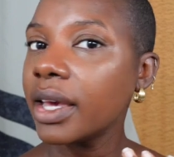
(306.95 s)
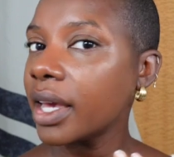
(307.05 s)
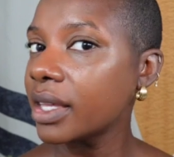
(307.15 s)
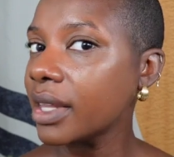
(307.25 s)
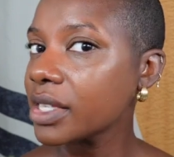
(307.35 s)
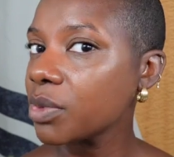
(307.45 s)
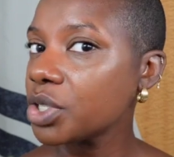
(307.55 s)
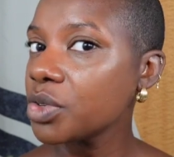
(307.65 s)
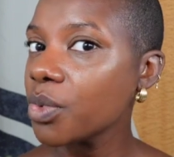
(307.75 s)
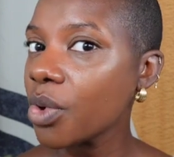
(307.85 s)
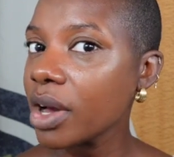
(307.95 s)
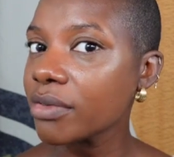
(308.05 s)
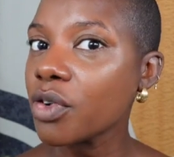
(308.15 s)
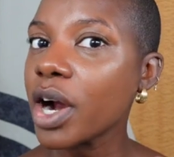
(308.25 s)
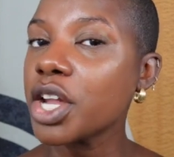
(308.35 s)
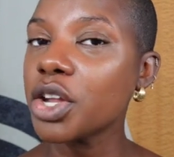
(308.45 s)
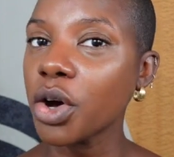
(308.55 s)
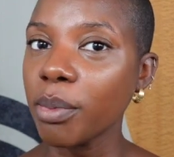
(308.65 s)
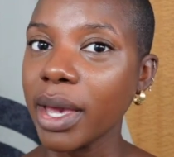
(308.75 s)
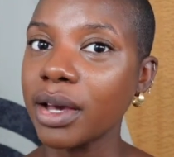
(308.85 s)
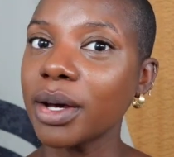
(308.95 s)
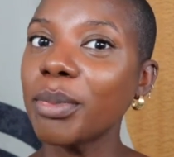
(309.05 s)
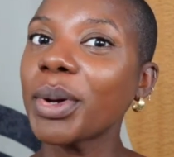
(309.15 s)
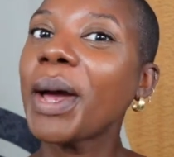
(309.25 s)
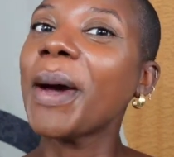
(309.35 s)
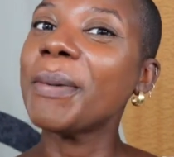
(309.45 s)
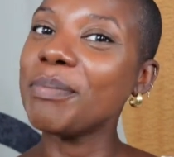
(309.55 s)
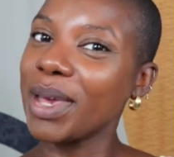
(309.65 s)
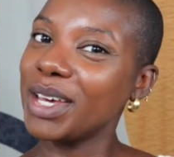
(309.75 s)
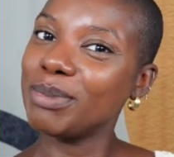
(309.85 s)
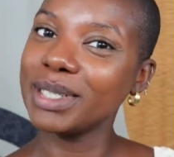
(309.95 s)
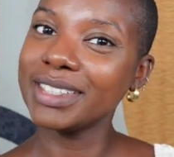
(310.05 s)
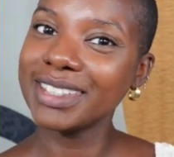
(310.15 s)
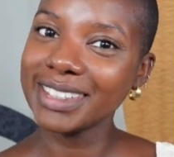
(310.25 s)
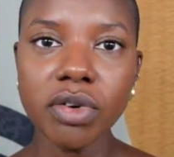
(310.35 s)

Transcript: And that's what you want for a no makeup look.